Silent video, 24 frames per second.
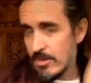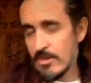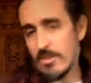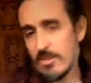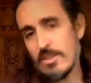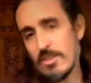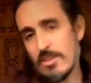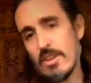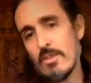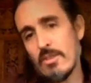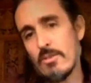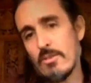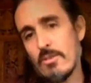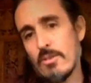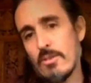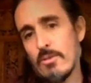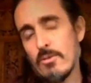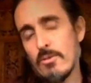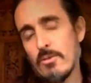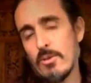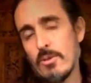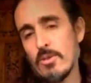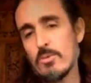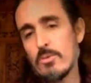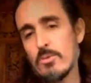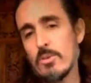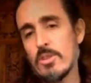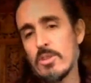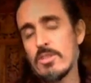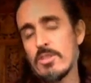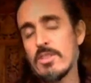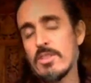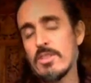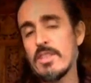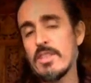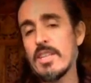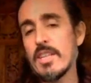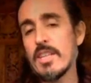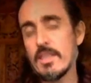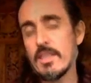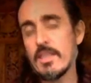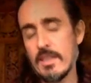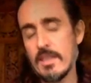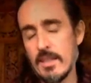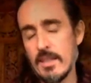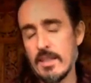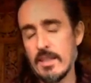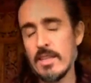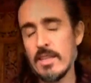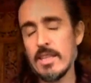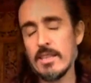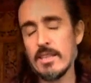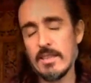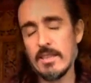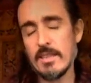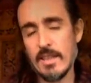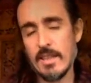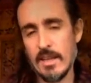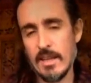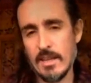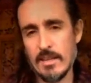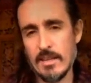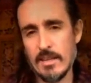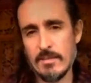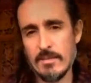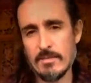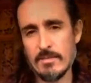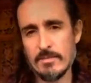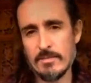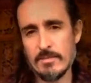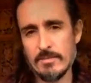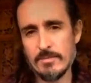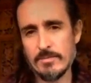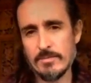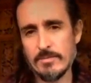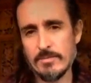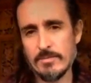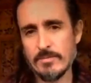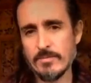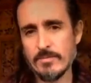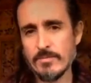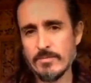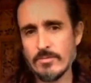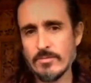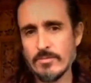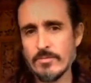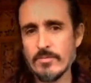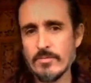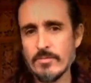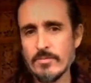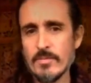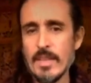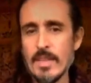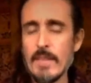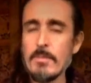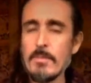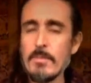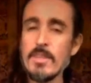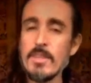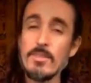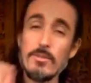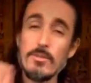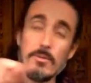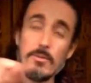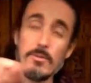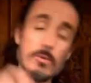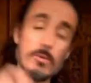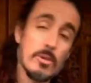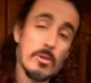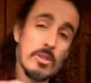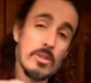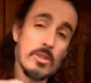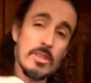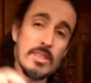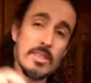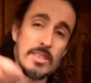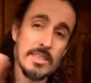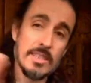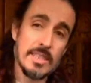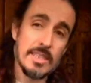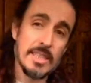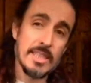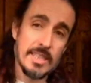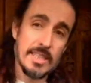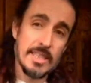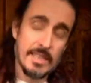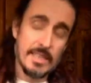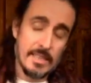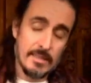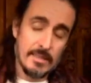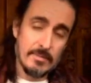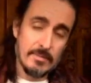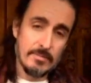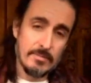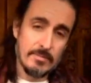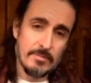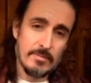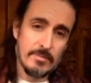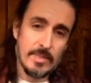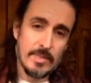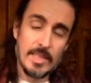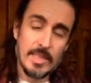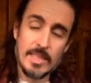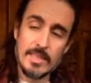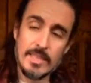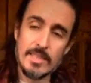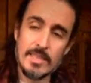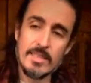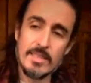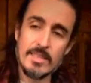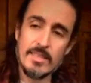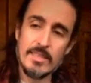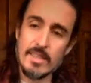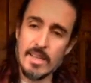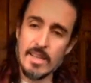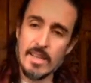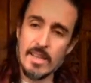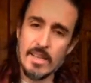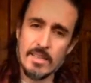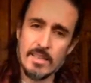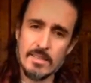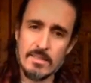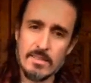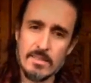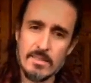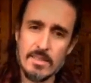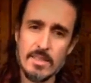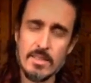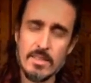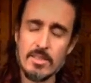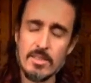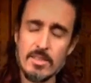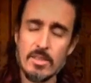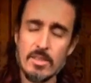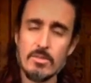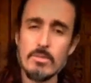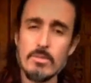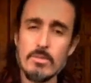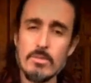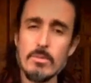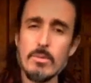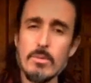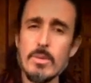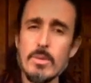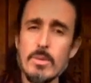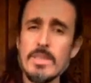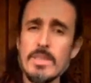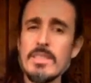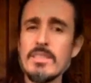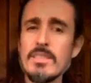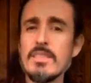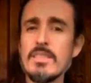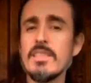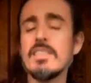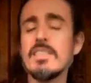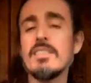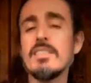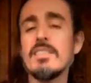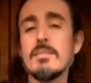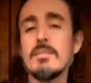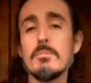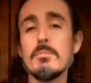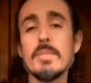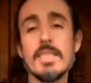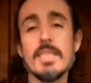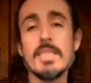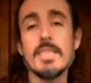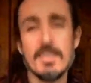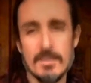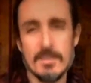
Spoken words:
The first word is Nirityai. That means for Niriti. Niriti is the goddess of the nakshatra, but what does Niriti mean?